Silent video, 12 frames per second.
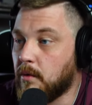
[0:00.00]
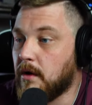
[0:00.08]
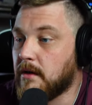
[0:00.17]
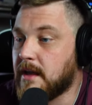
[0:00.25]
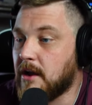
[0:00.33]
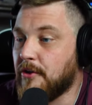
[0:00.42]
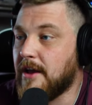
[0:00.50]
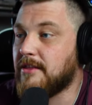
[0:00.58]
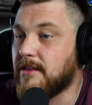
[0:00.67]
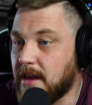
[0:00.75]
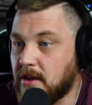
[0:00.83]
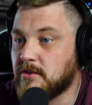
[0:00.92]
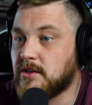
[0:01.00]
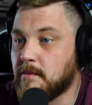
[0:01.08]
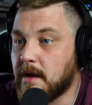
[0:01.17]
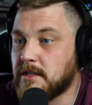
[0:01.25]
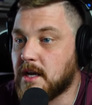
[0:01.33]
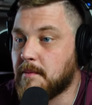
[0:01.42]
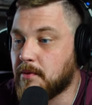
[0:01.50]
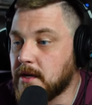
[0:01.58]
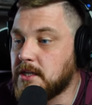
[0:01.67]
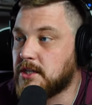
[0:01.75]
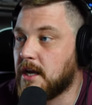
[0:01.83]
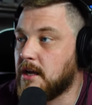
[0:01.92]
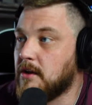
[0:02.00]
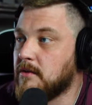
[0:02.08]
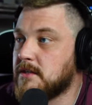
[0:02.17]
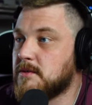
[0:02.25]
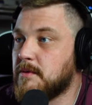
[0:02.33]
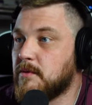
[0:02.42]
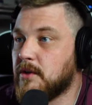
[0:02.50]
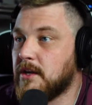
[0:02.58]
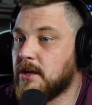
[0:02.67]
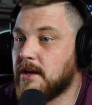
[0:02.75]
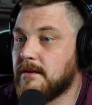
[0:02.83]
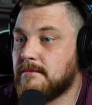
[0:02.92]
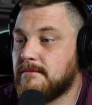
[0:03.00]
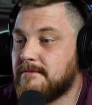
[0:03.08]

Well, Caroline, thank you so much. I appreciate you. This has been really good.